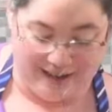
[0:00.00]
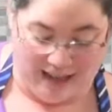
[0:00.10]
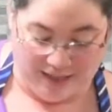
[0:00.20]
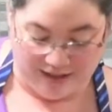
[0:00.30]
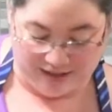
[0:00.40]

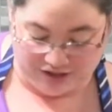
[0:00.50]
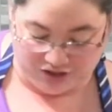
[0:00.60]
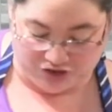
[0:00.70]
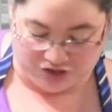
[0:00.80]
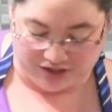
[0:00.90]
now that this
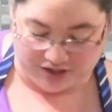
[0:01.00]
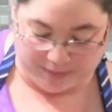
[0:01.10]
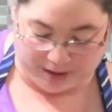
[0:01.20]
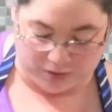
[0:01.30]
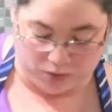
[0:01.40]
is just
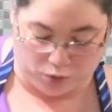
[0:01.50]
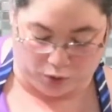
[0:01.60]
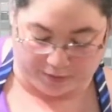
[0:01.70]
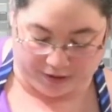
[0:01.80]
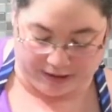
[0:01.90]
about
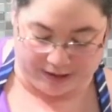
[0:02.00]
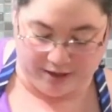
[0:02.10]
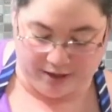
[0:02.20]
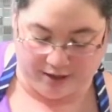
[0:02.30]
incorporated,